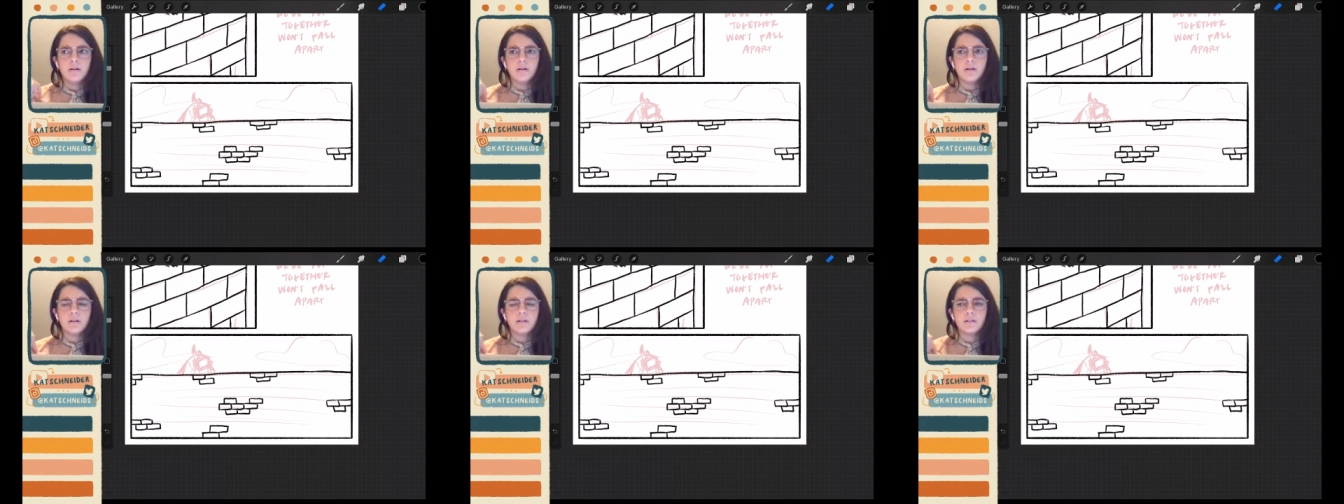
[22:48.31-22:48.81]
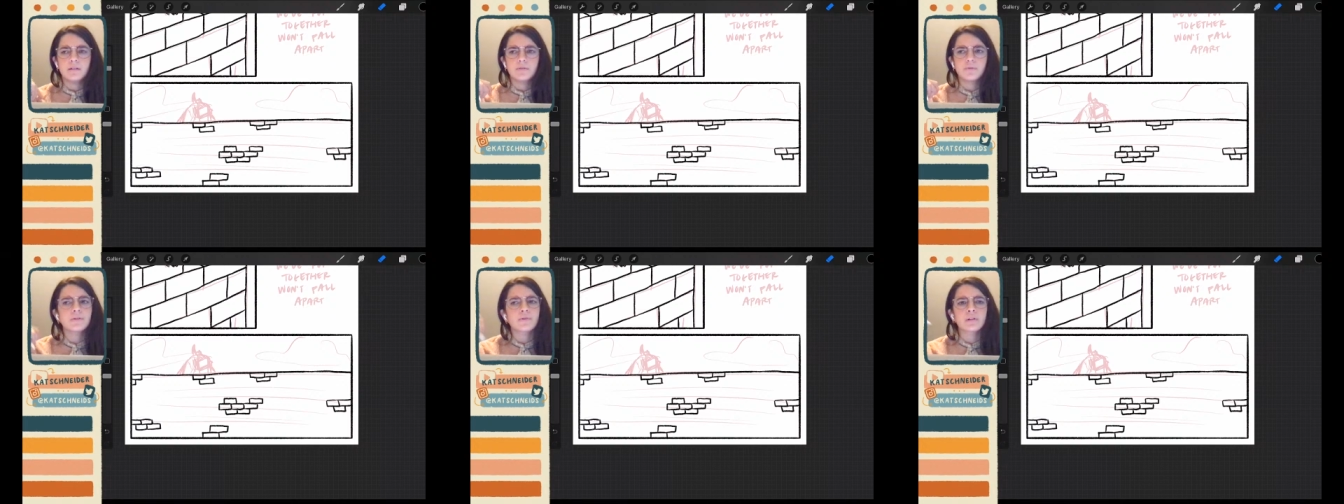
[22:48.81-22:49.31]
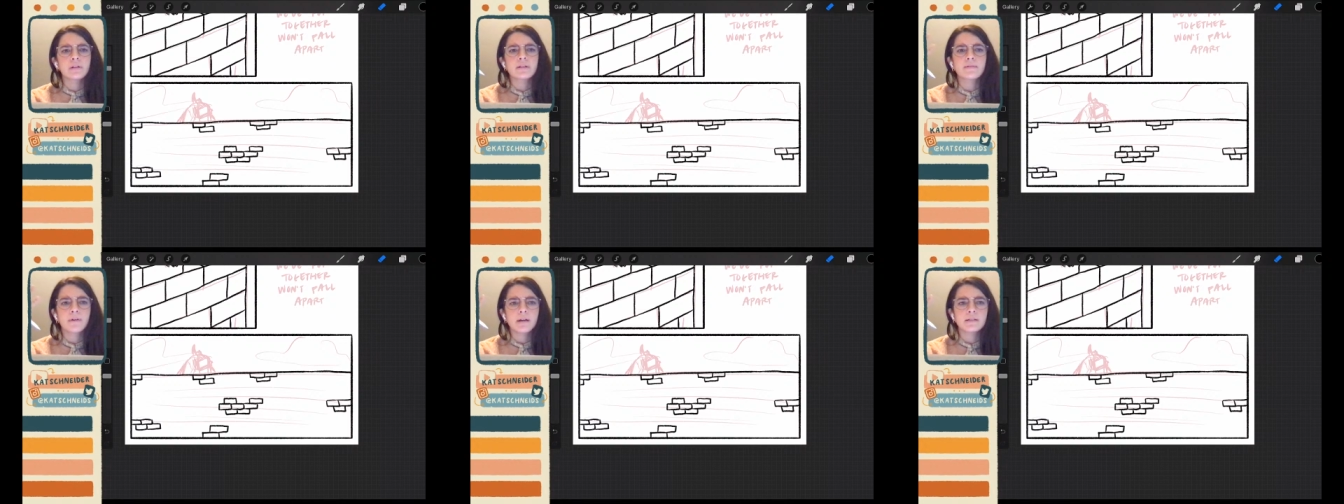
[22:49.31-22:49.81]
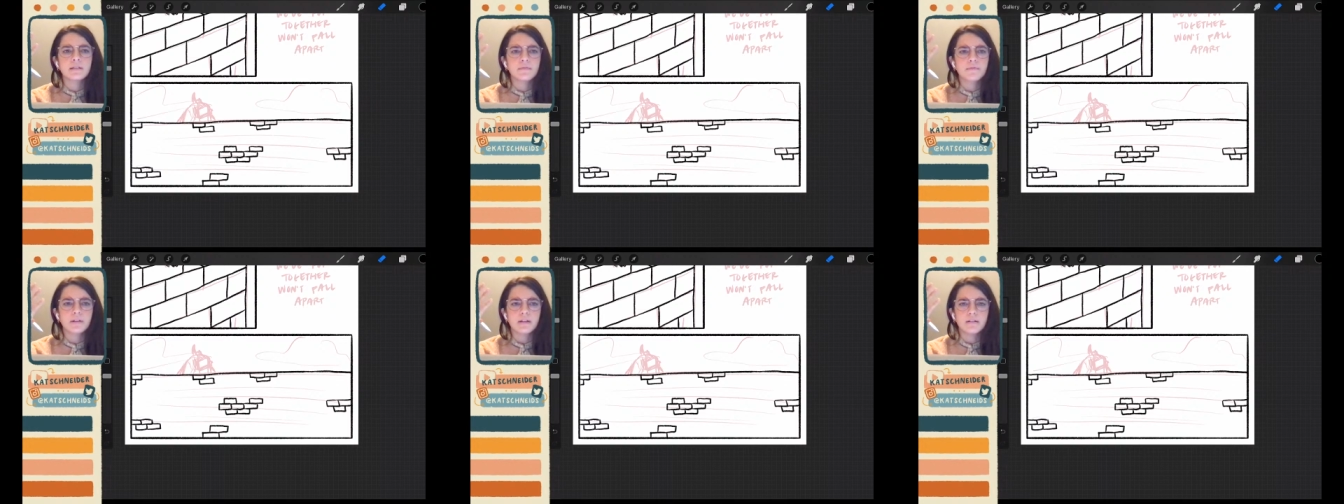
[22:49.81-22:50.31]
or at least find
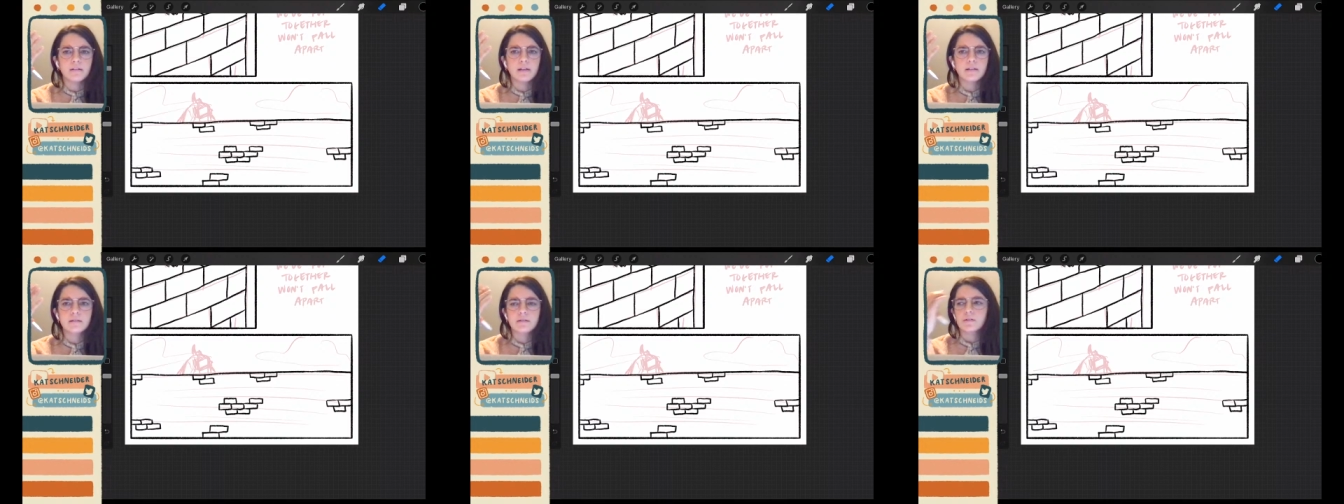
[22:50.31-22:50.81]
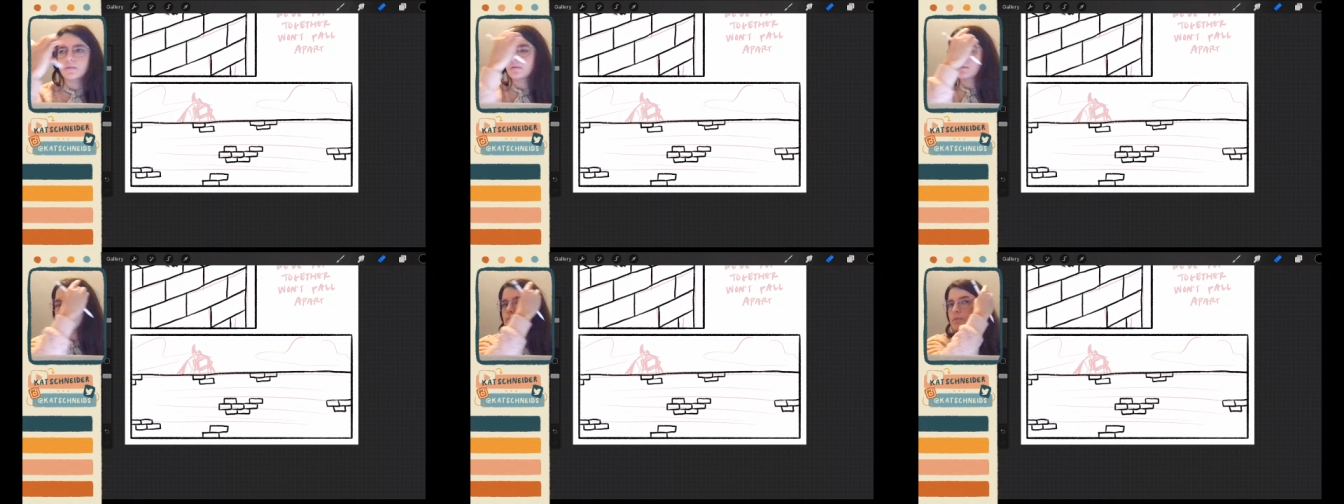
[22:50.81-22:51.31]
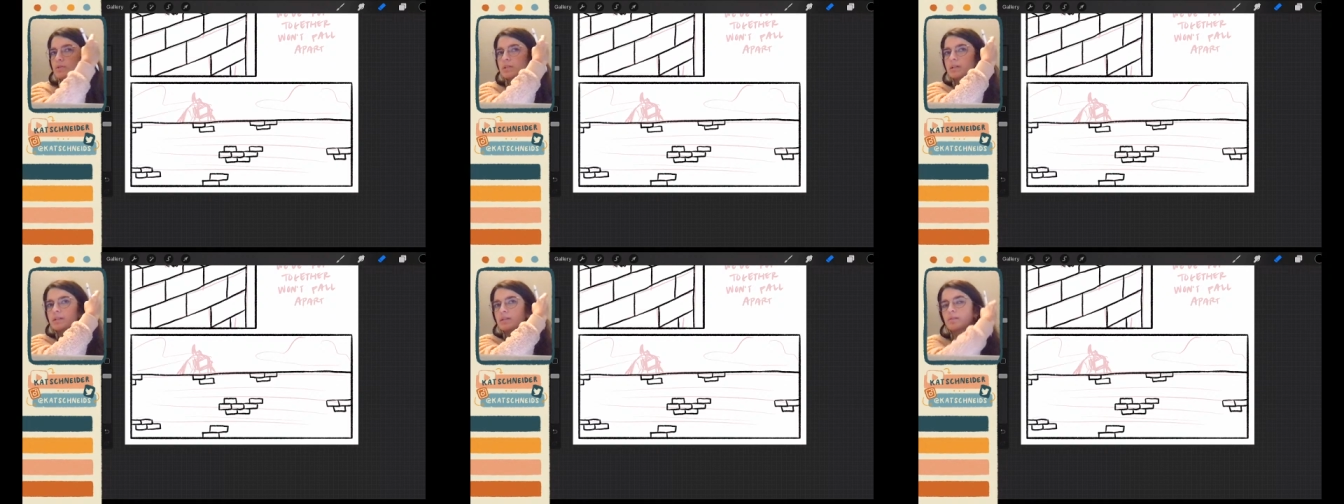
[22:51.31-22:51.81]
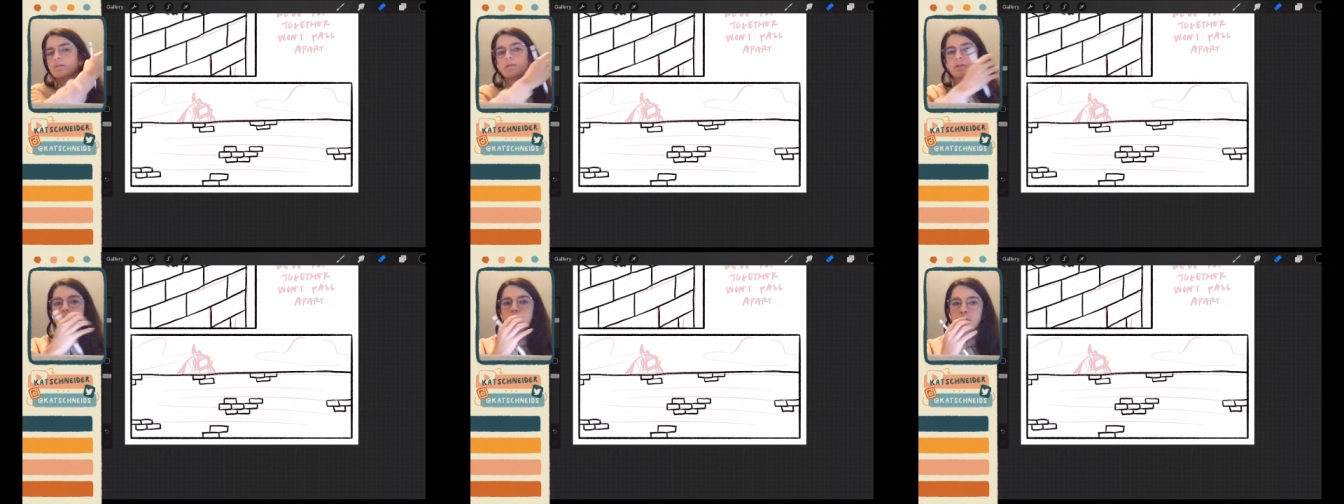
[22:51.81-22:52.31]
stuff that I like. So music is the
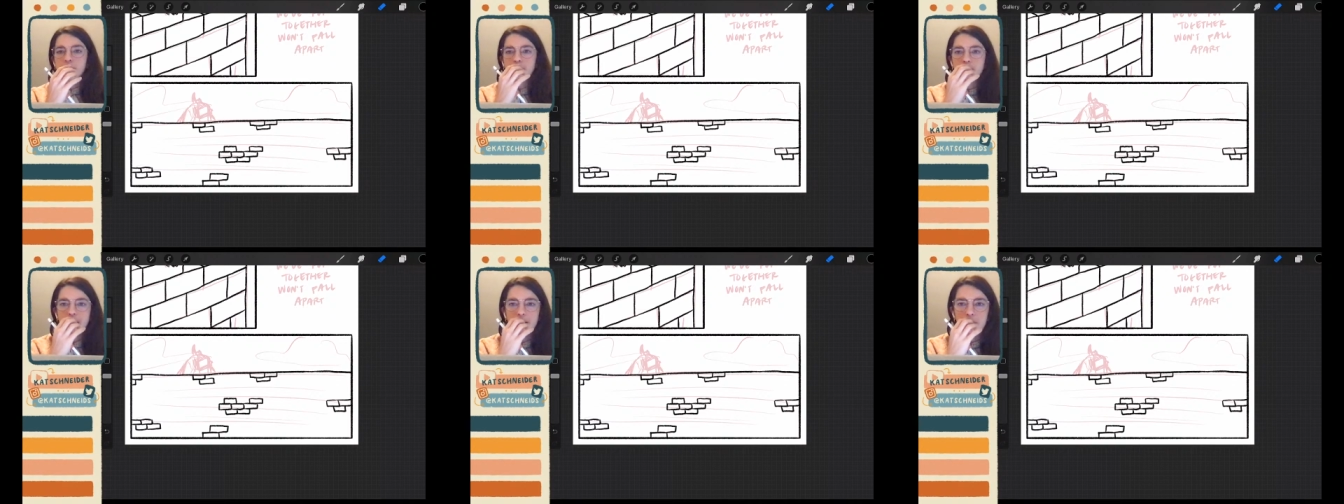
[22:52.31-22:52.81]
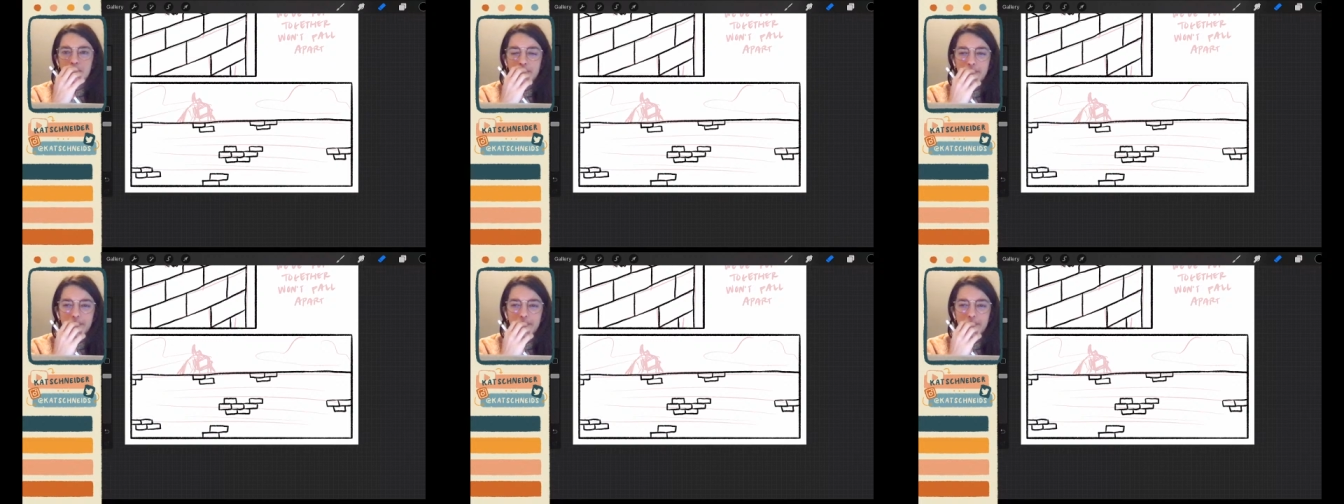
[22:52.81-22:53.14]
hardest part for me